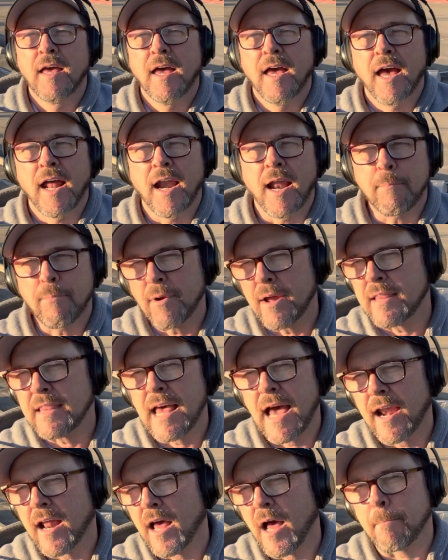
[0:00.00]
And I bring
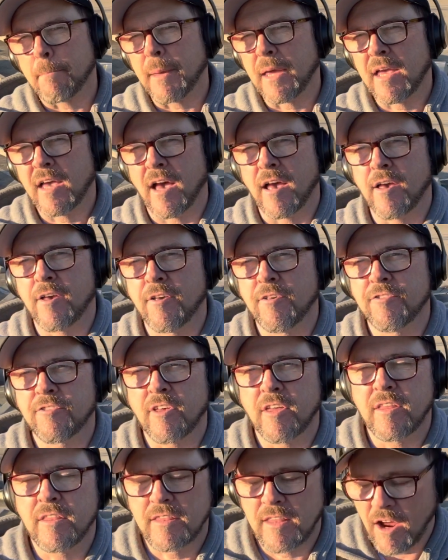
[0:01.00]
that up because
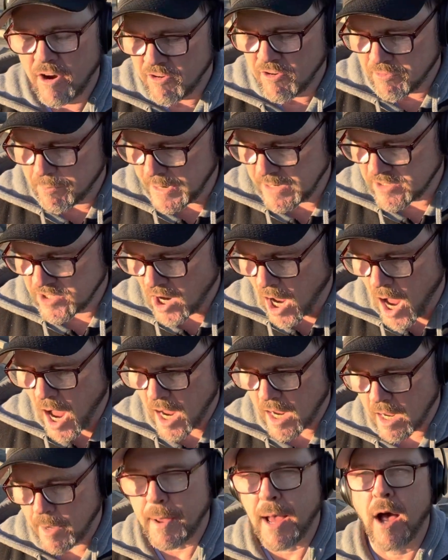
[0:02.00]
there's been
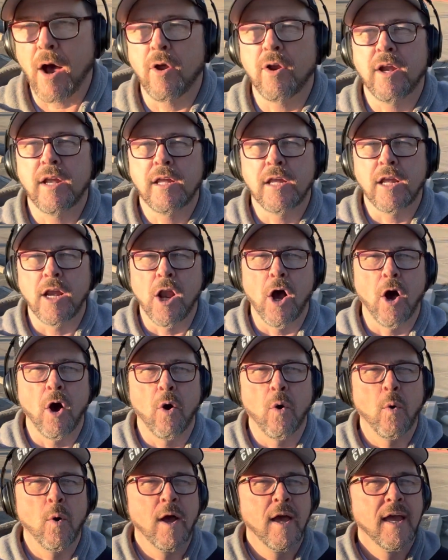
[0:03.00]
talk about, you
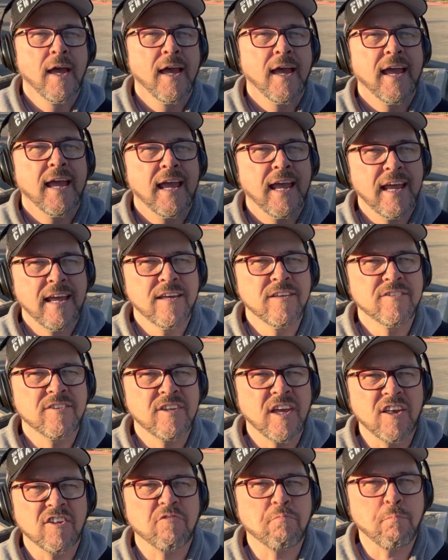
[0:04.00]
know, is
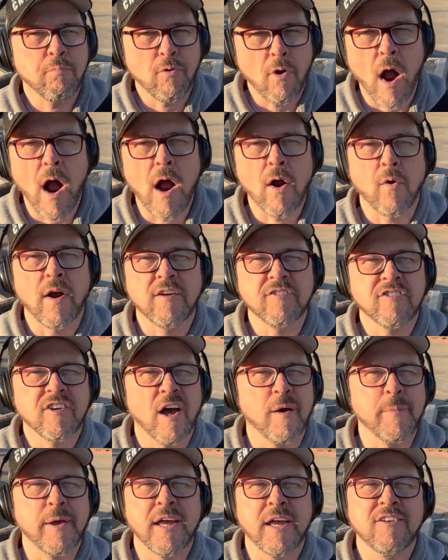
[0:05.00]
his progress
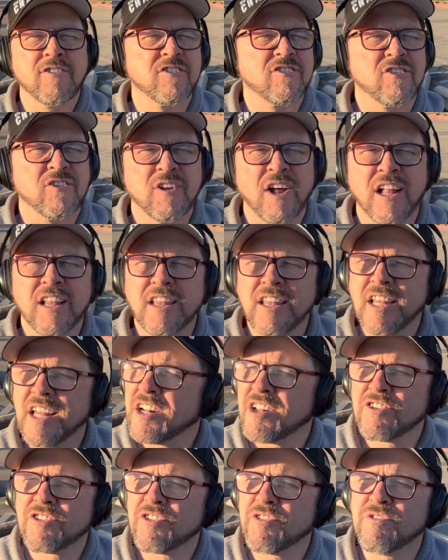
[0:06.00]
coming just a
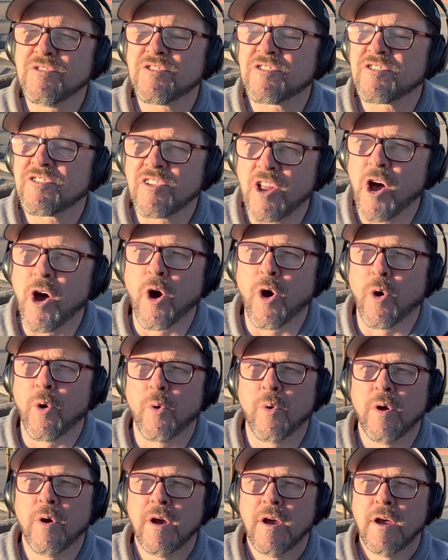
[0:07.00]
little too
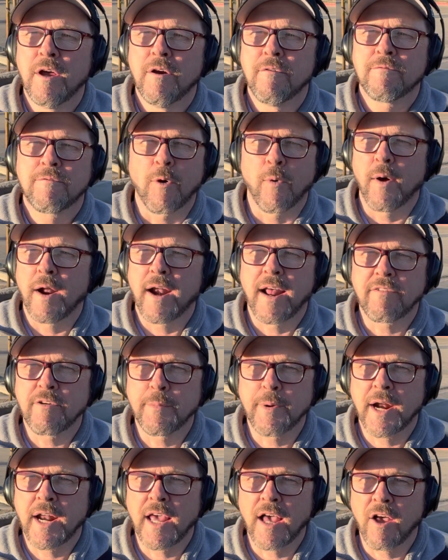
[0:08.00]
slow for what
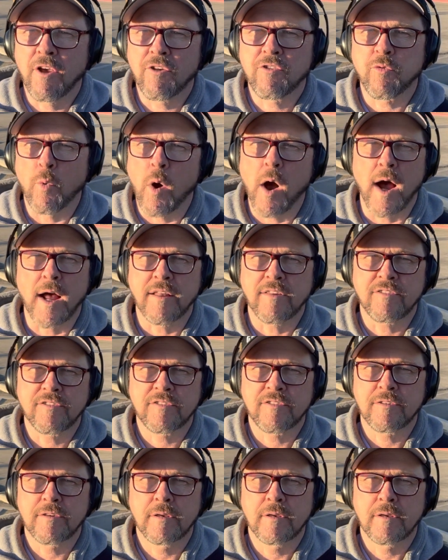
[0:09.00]
everybody else wants?